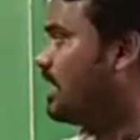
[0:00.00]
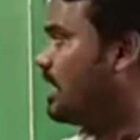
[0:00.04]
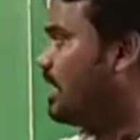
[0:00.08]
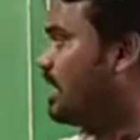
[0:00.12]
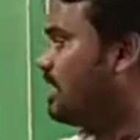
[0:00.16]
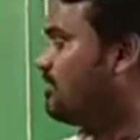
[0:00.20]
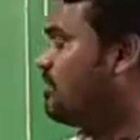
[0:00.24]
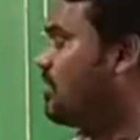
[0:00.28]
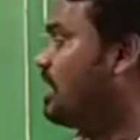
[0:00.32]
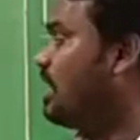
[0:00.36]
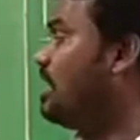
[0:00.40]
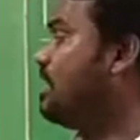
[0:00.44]

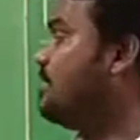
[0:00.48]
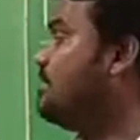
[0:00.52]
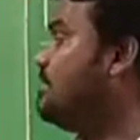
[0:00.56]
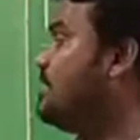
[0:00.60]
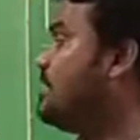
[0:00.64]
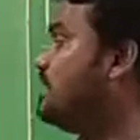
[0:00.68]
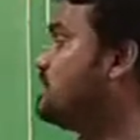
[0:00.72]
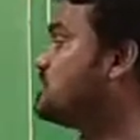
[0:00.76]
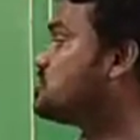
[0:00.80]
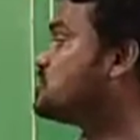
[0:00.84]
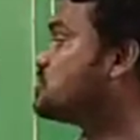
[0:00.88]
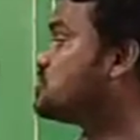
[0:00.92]
will
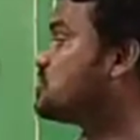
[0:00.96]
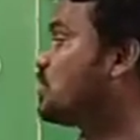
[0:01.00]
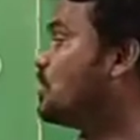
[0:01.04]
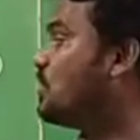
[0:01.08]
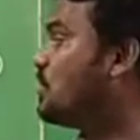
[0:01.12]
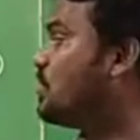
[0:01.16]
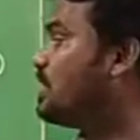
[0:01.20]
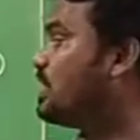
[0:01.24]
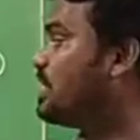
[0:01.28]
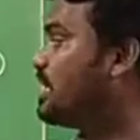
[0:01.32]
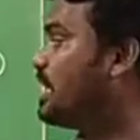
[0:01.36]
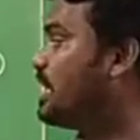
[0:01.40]
be
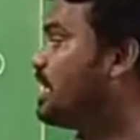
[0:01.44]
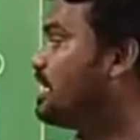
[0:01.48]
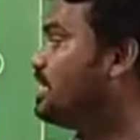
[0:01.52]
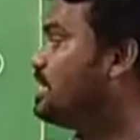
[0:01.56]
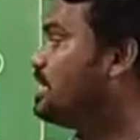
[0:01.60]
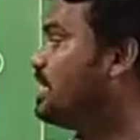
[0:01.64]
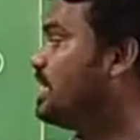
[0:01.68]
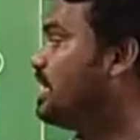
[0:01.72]
stored in